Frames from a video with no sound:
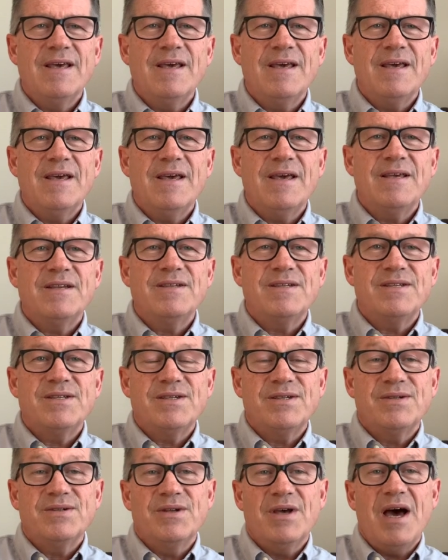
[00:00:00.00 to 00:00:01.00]

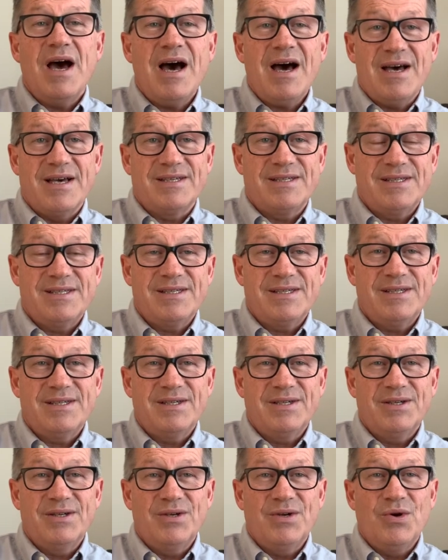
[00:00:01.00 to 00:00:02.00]
It's us.
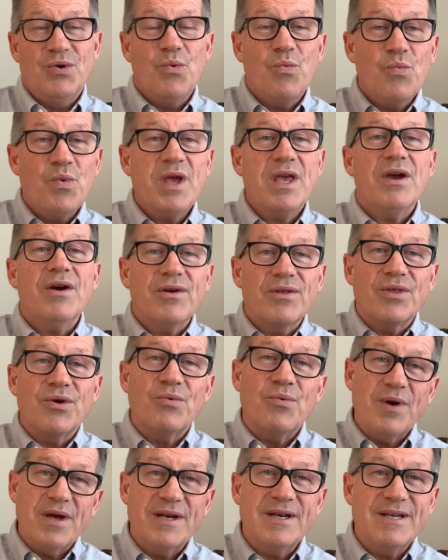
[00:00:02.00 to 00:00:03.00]
We are the
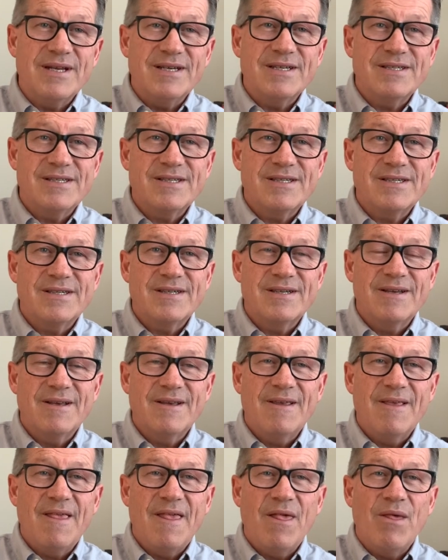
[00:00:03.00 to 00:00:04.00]
witness.
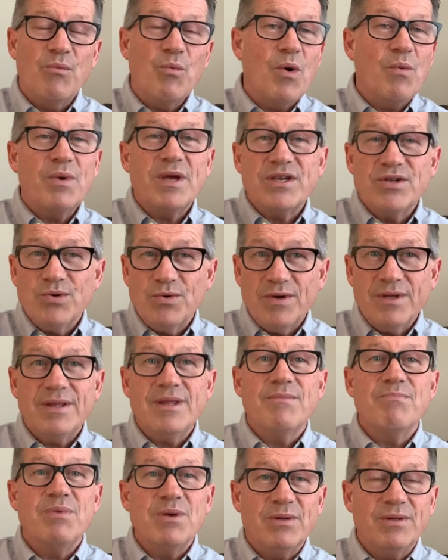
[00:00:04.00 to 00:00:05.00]
What we do in the
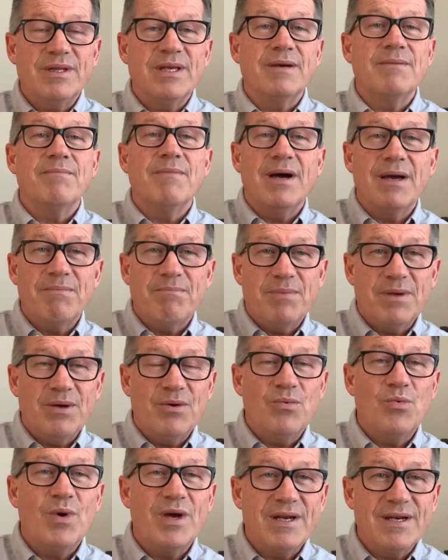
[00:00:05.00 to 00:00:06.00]
building might be a
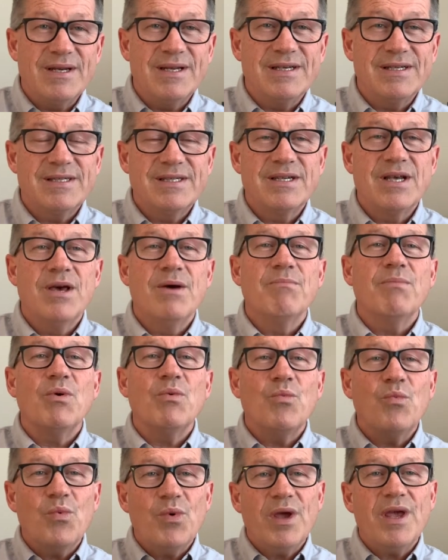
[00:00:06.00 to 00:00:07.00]
witness, but
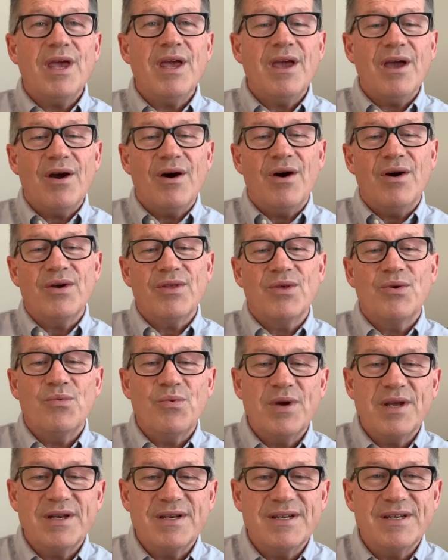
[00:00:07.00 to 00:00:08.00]
we are the
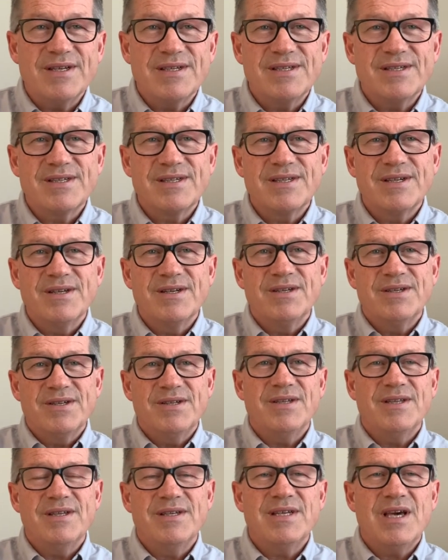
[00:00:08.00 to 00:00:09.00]
witness to
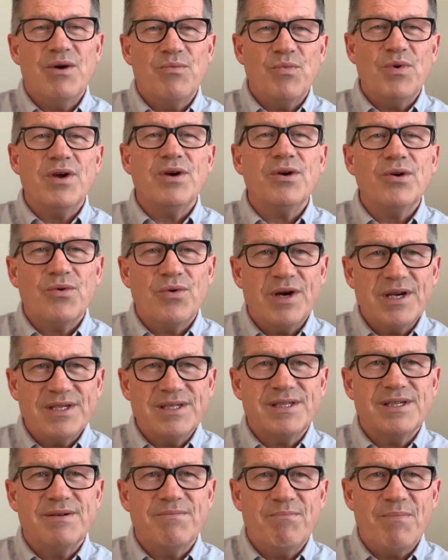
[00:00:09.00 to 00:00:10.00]
the town. We are
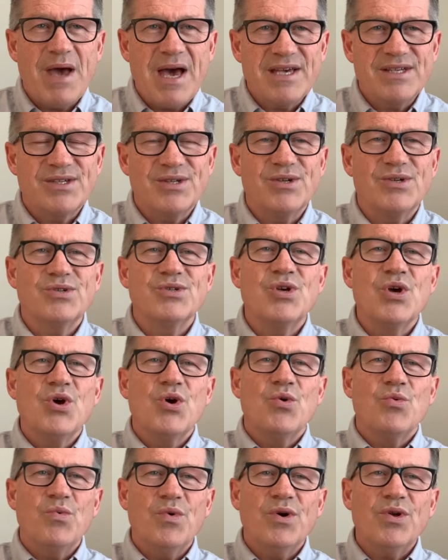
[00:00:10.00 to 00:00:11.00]
Christ's ambassadors.
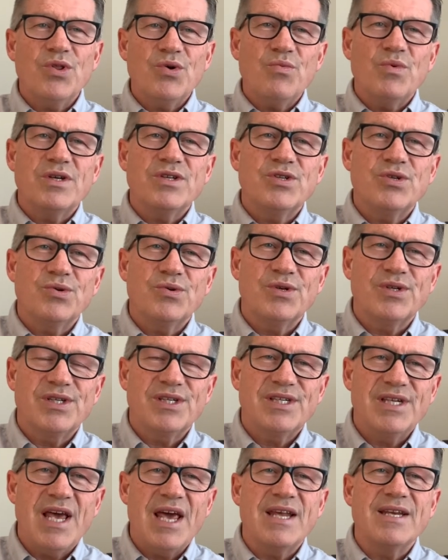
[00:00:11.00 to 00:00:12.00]
We're the ones who are
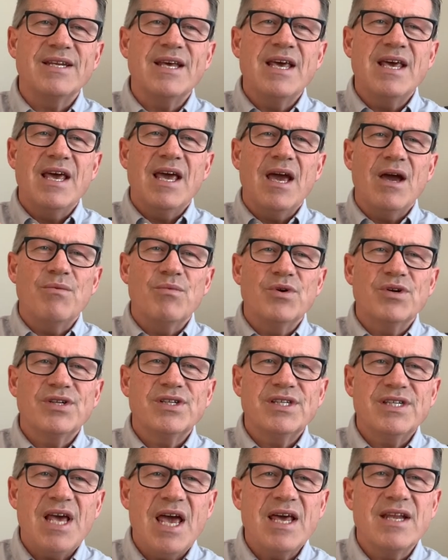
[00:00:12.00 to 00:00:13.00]
sent, and we're
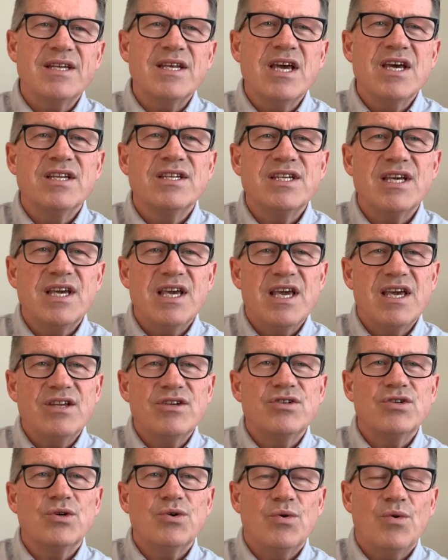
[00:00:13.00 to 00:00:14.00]
sent to
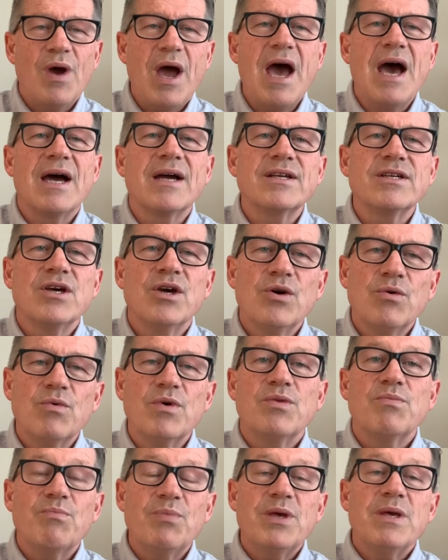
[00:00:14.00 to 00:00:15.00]
interact
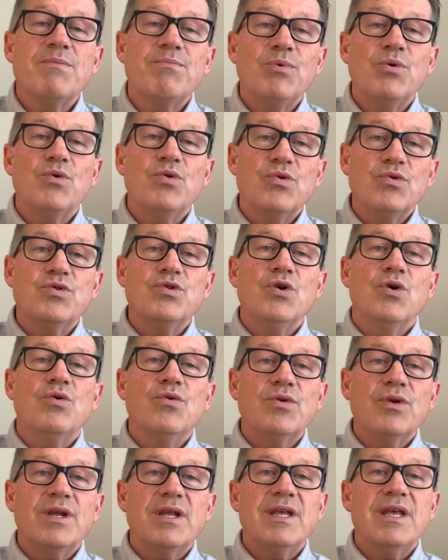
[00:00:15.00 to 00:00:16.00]
with people who
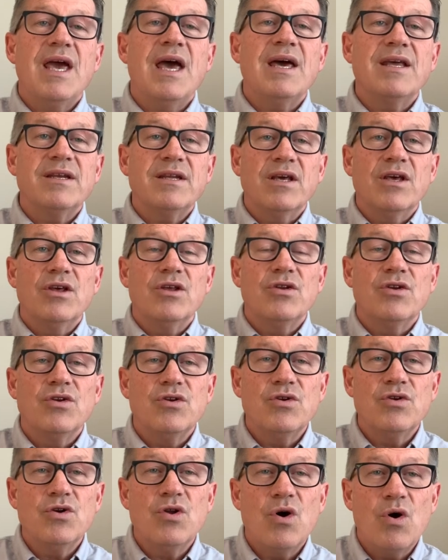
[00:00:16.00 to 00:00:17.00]
don't yet
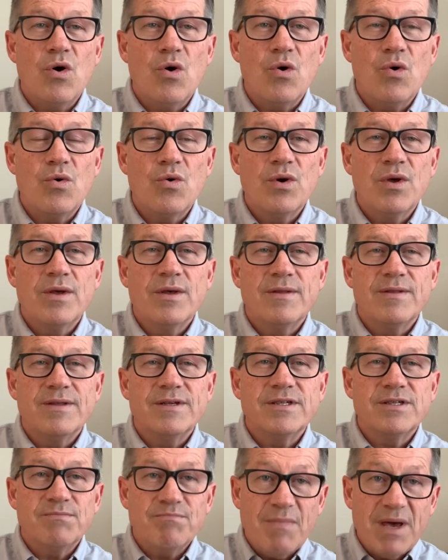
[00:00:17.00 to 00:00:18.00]
know
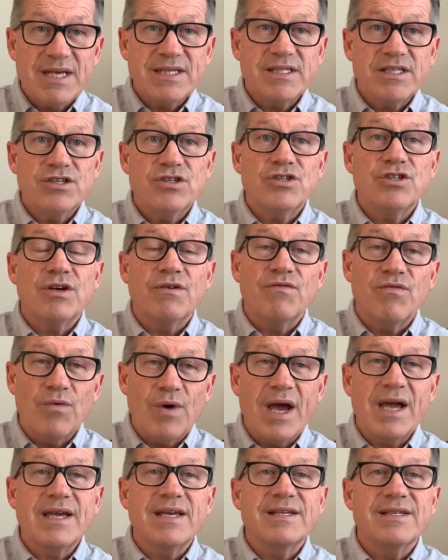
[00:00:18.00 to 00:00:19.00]
this message of
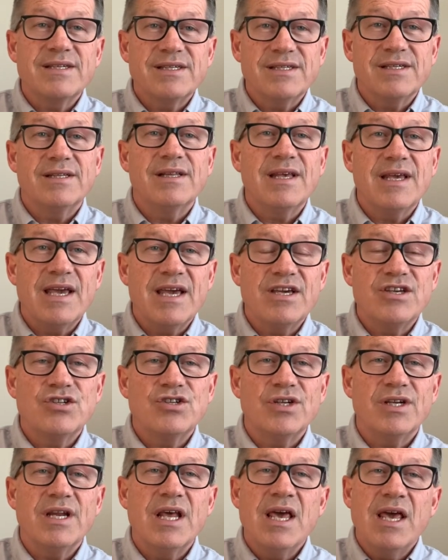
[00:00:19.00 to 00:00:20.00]

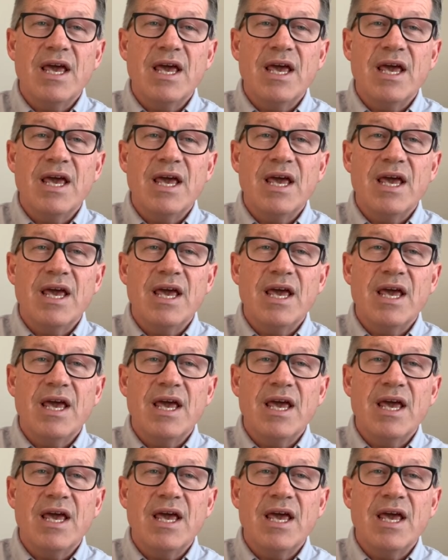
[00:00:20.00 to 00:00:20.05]
reconciliation.